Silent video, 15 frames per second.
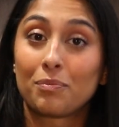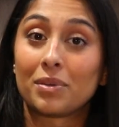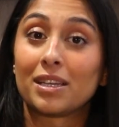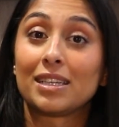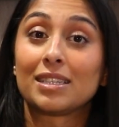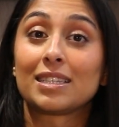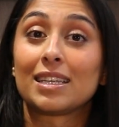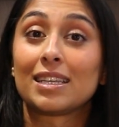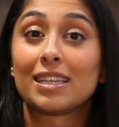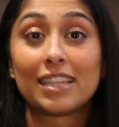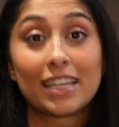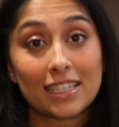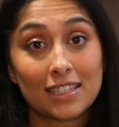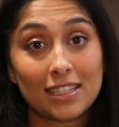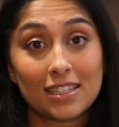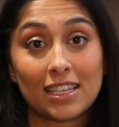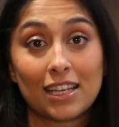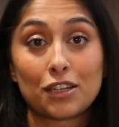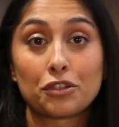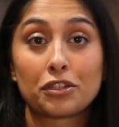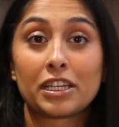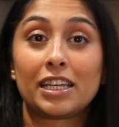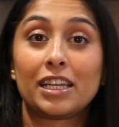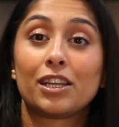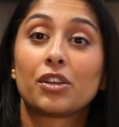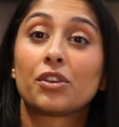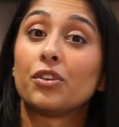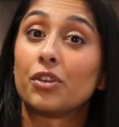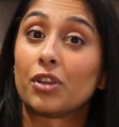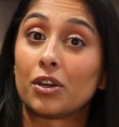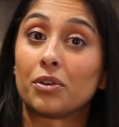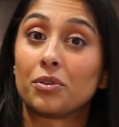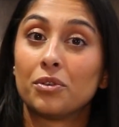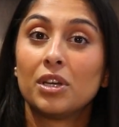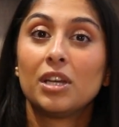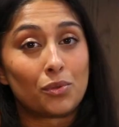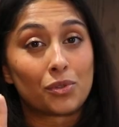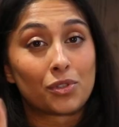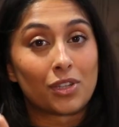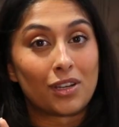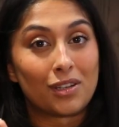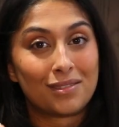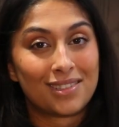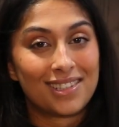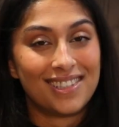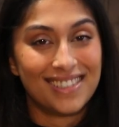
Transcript: but is it necessary? No. Also,